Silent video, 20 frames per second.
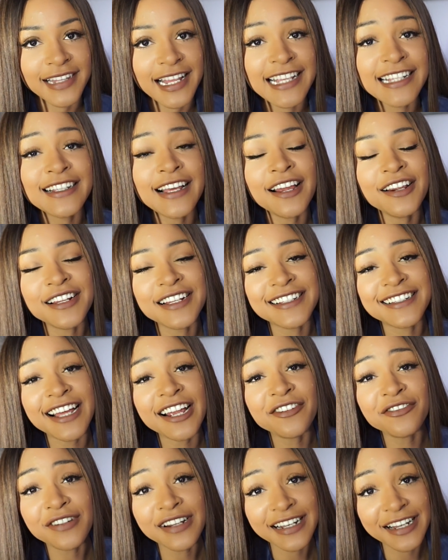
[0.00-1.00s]
is
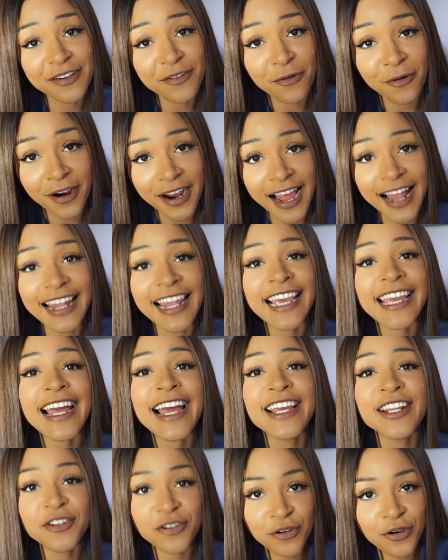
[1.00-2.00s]
that really worth, like,
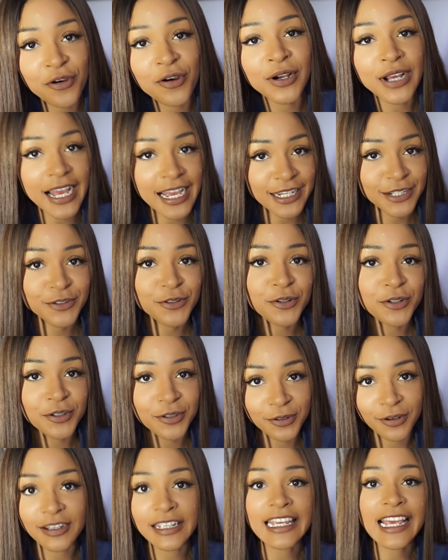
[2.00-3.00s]
I
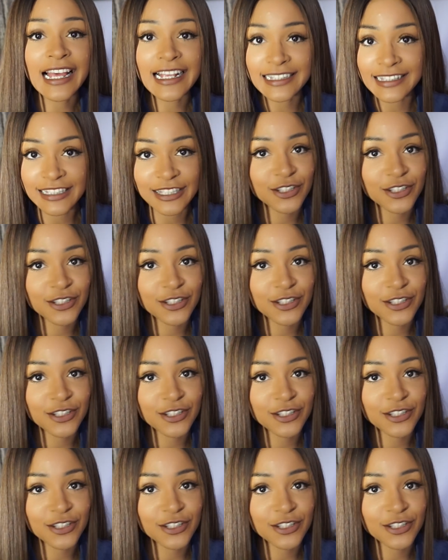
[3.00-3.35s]
know yes,